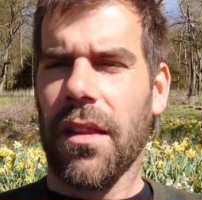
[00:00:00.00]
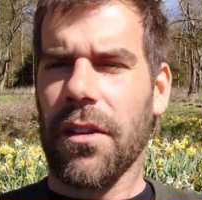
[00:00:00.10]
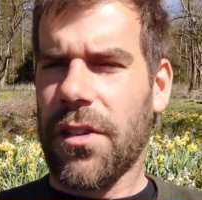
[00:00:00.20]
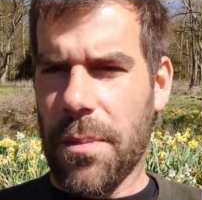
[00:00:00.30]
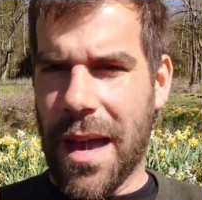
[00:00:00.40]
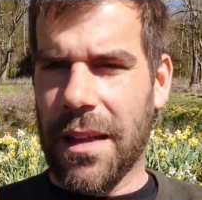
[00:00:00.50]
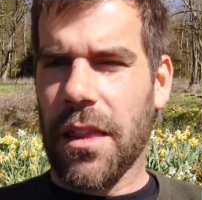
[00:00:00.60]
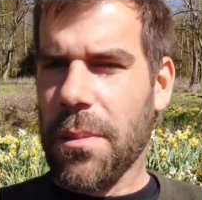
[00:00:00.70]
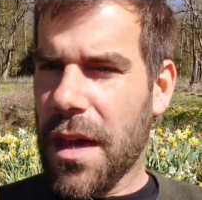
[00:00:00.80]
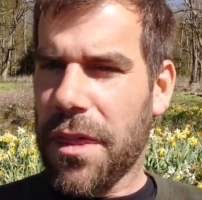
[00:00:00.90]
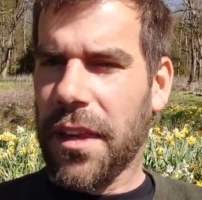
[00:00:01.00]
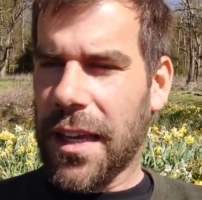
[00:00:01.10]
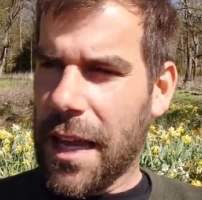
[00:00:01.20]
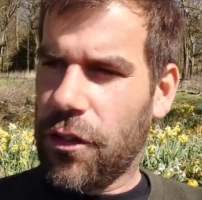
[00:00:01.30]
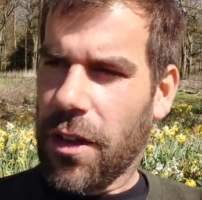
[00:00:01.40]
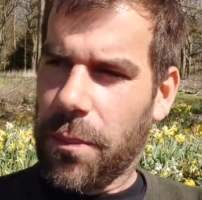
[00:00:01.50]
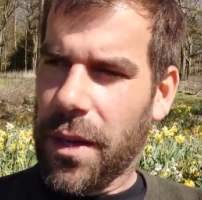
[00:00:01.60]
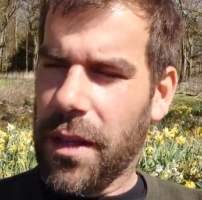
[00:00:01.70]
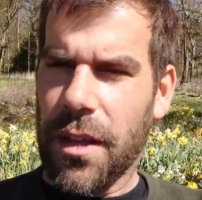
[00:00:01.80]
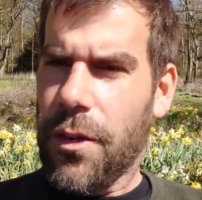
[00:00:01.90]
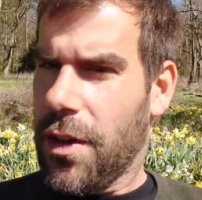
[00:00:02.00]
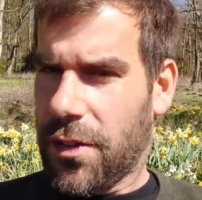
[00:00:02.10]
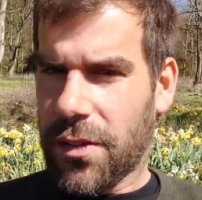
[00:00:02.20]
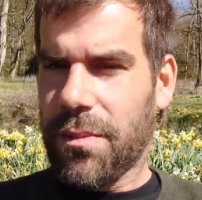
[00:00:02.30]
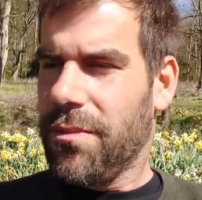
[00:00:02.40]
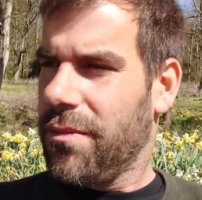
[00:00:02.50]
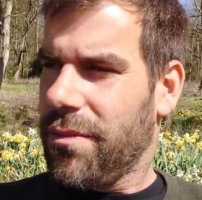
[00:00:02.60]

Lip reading: There's the man, the myth, the legend, but there is